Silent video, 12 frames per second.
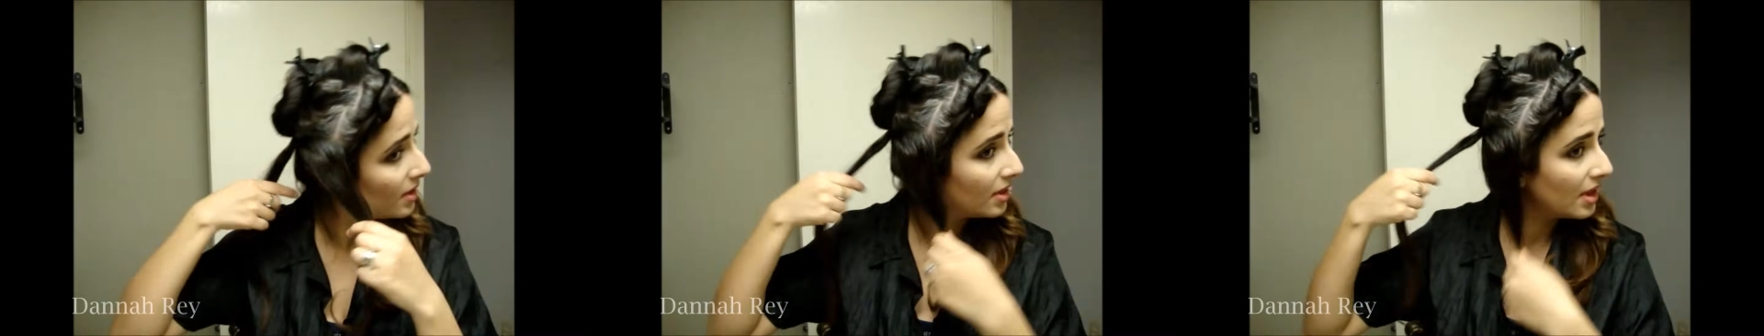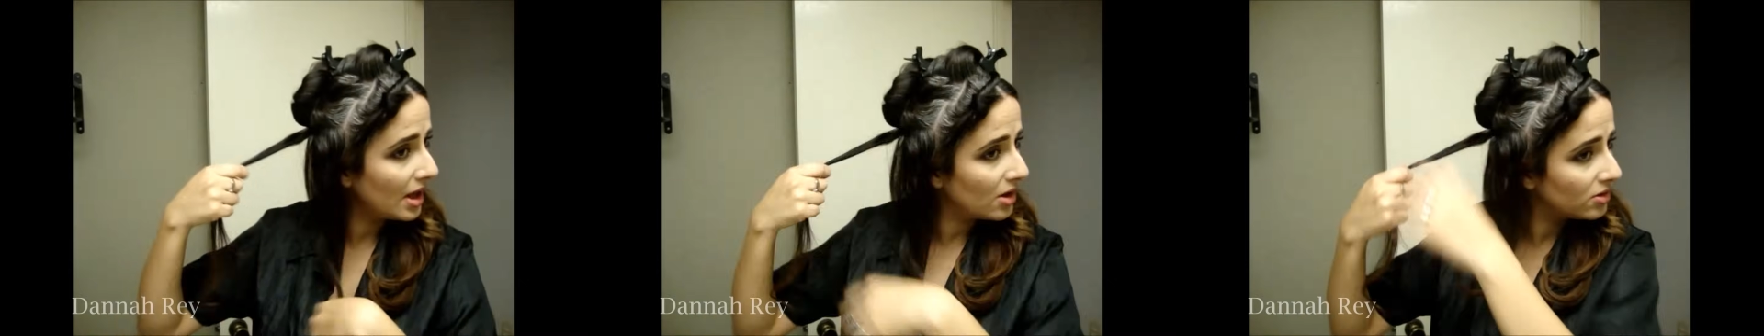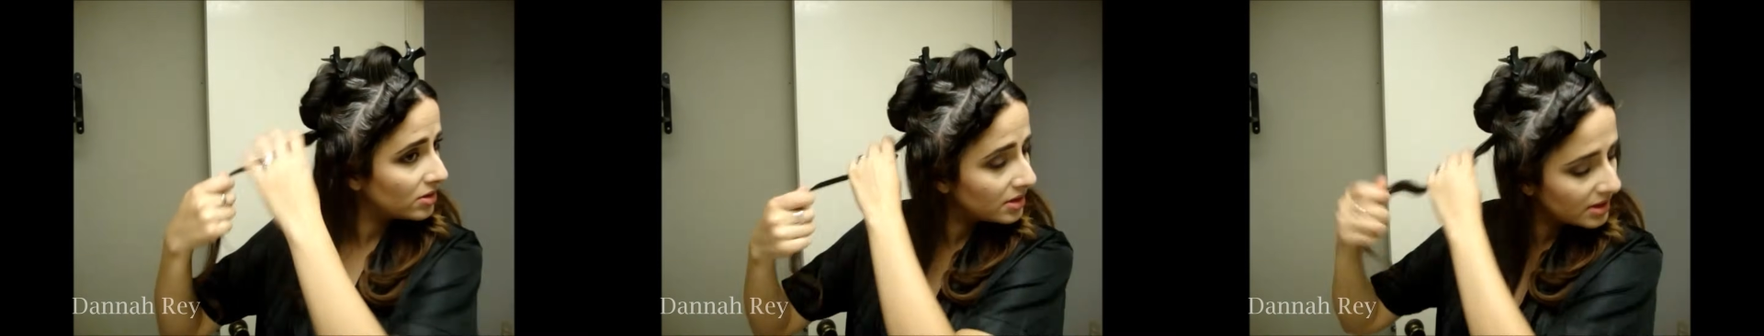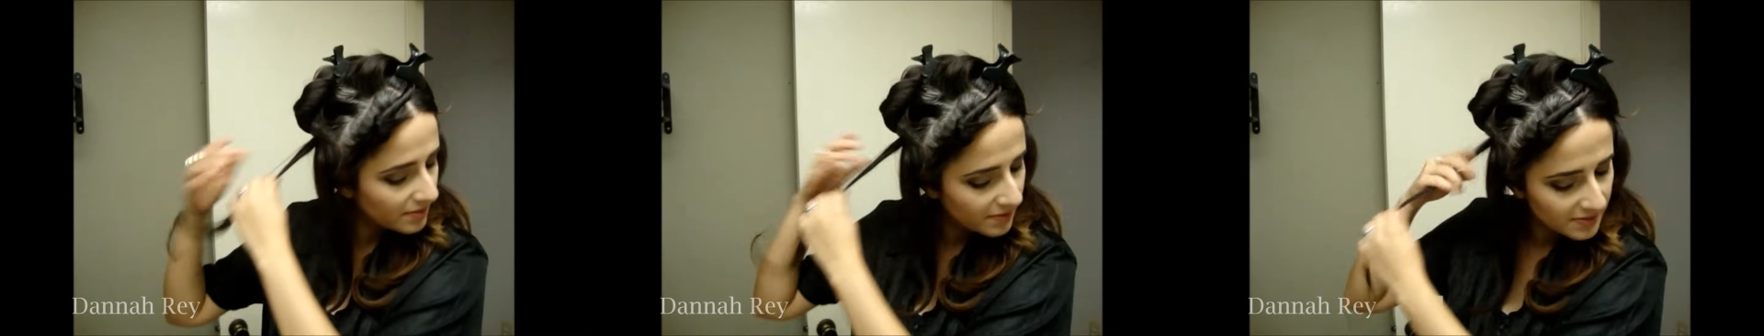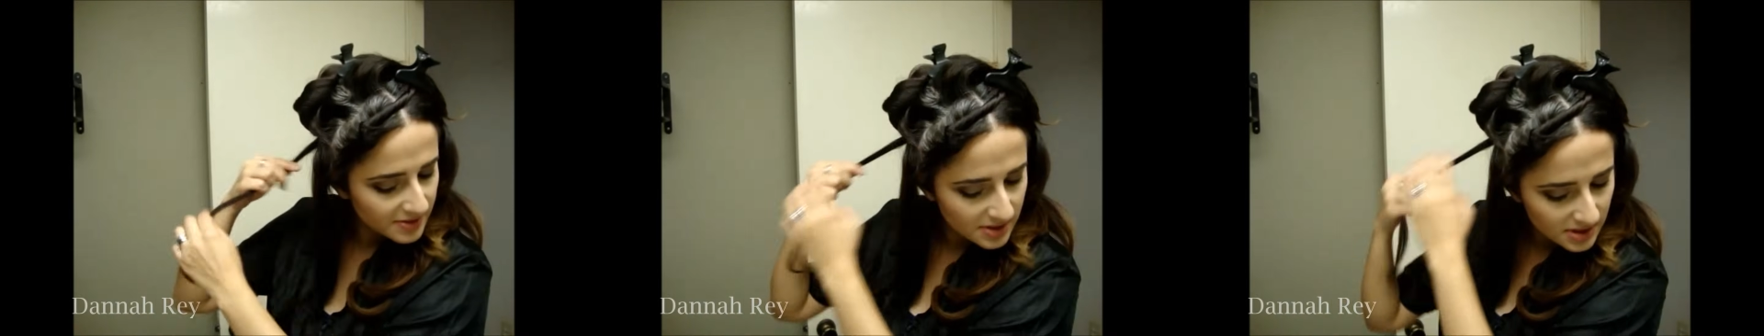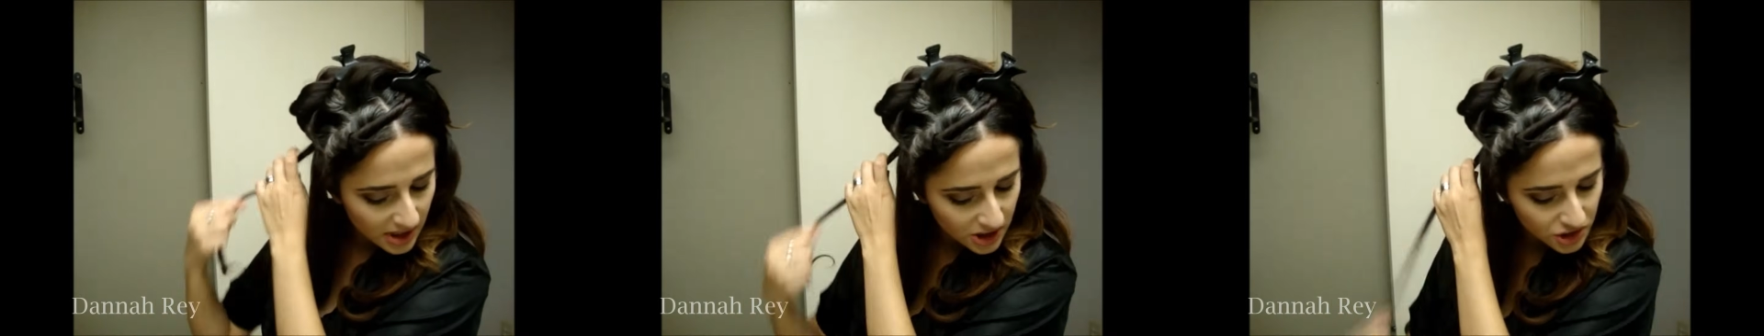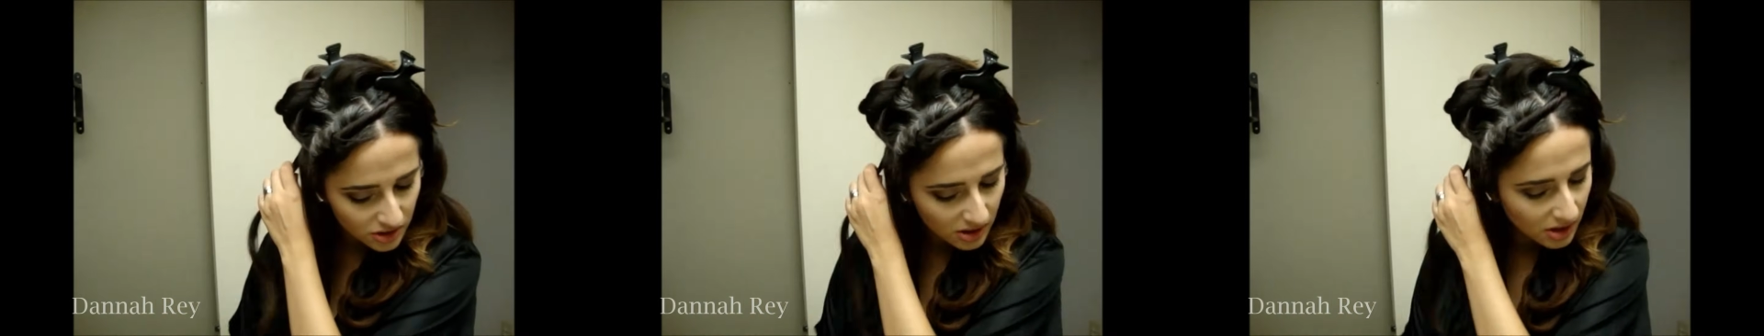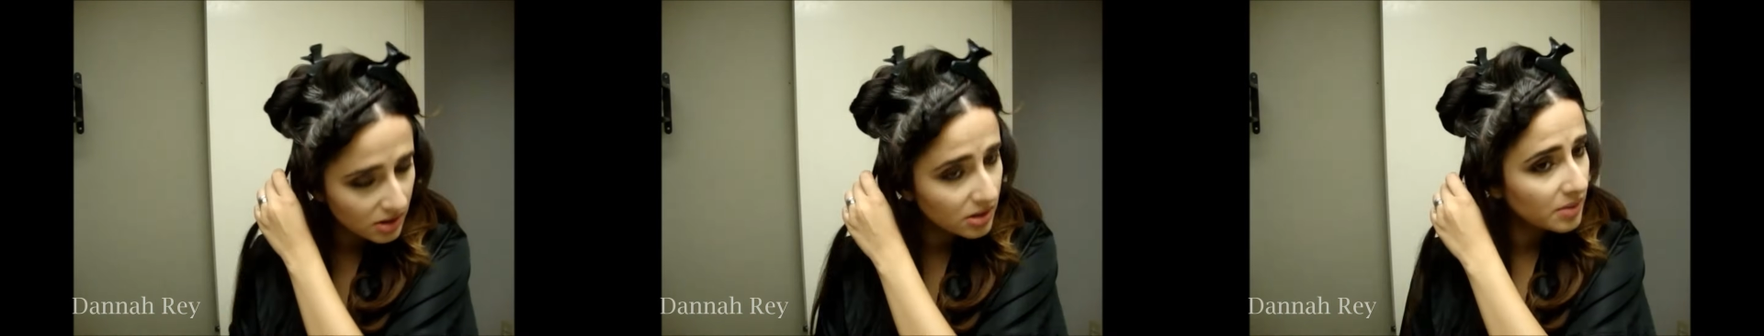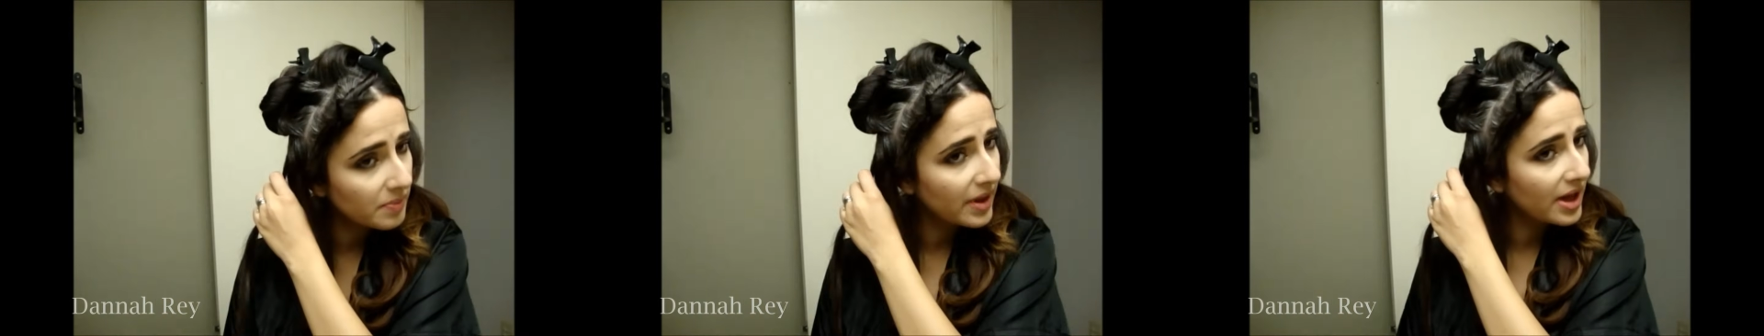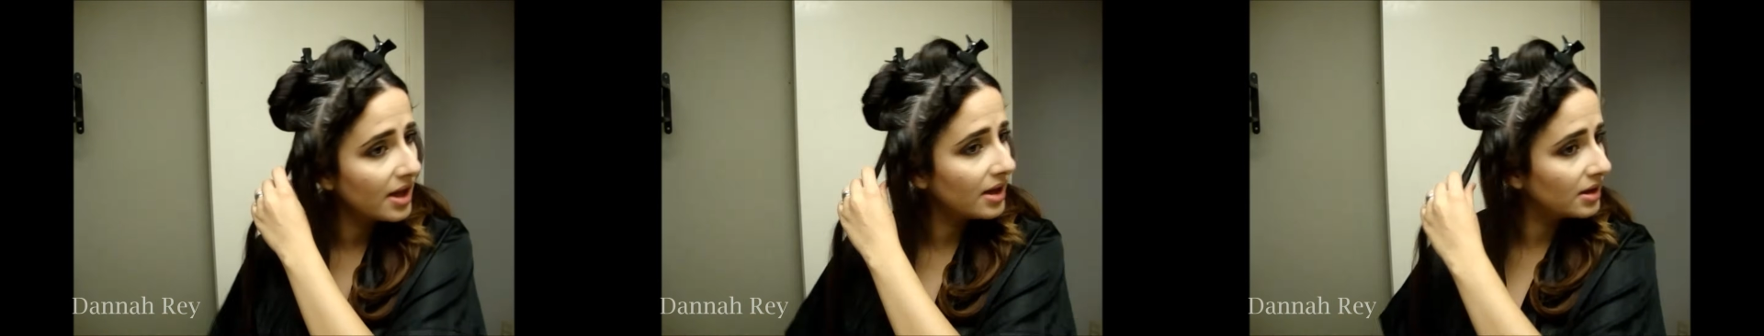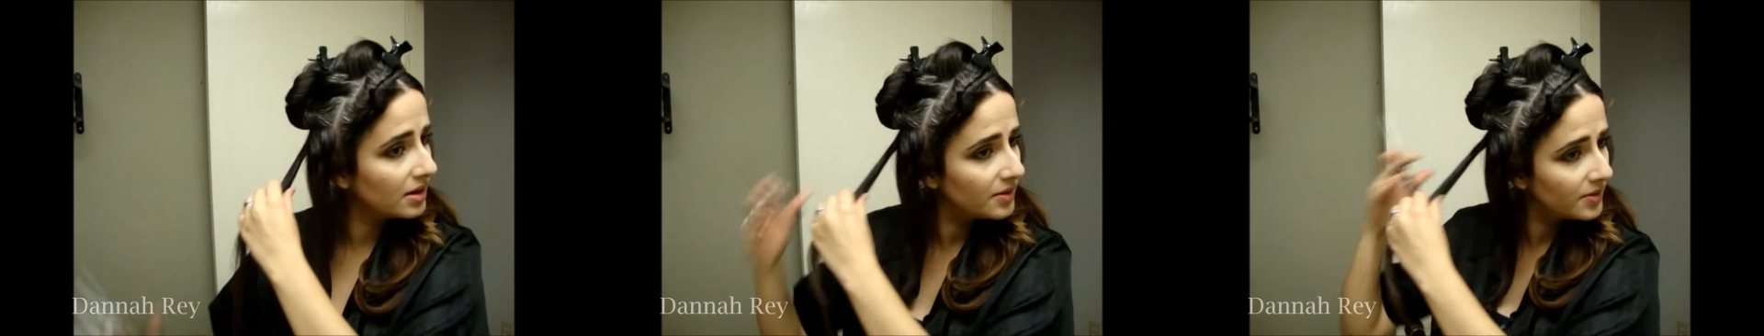Now the section on the back,